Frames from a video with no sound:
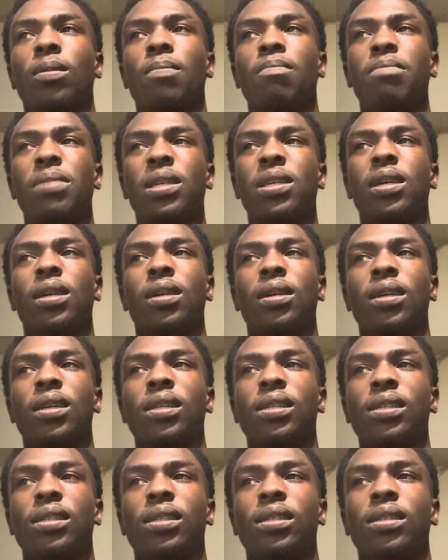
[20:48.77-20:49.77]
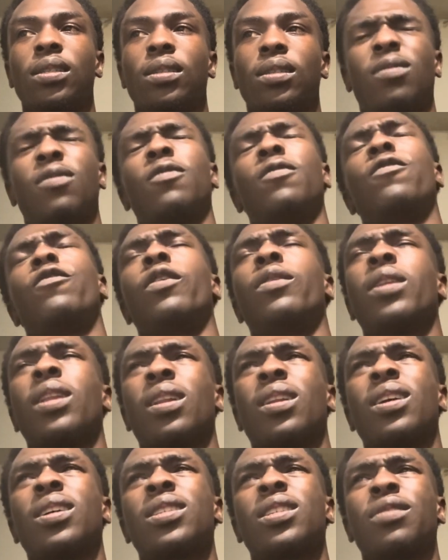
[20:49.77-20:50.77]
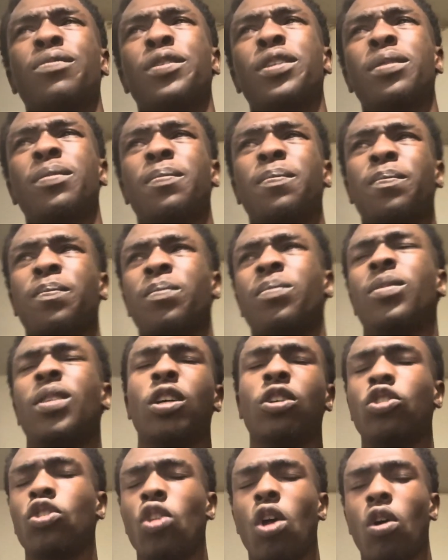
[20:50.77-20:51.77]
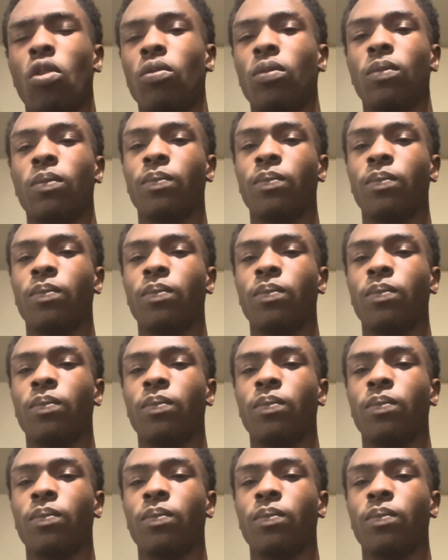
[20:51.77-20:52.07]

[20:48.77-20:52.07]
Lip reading: because from the looks of it, there's no